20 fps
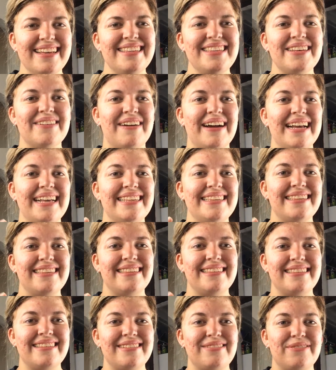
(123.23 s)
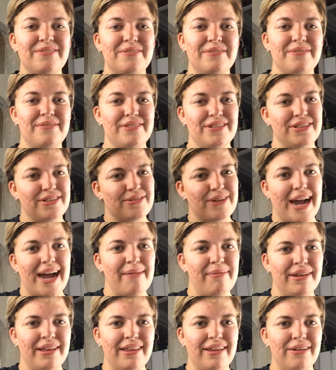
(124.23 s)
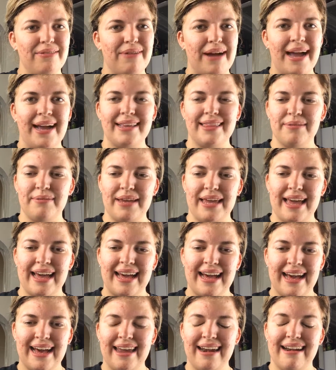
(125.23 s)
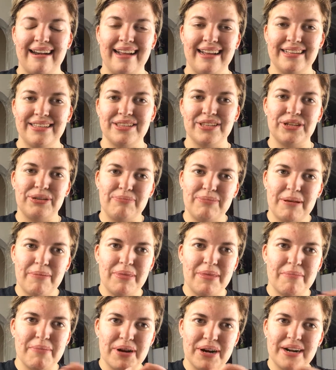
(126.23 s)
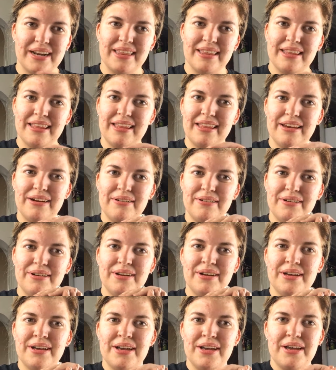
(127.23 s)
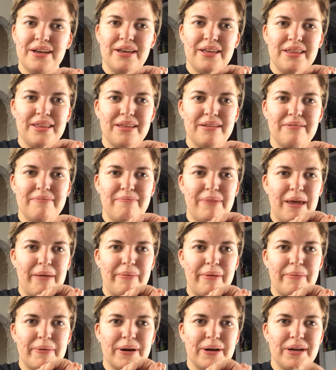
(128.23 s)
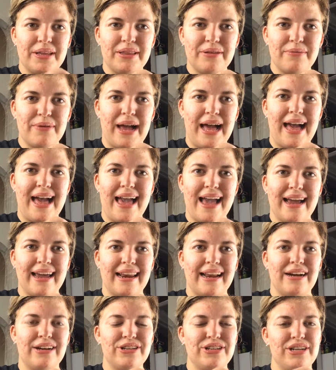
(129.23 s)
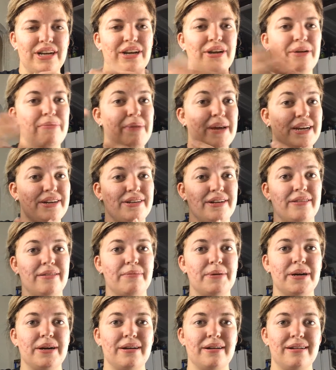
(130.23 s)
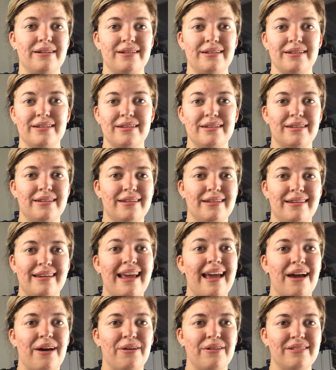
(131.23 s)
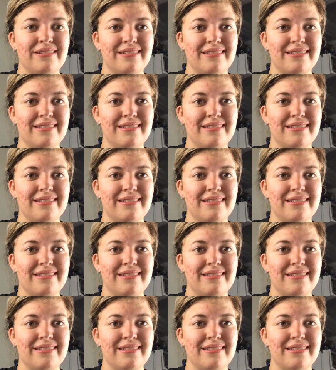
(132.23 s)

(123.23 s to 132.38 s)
so I just grabbed a little rag that we had, and I scooped up the bird in the baby bird in the rag. And I'll show you a picture of the bird now.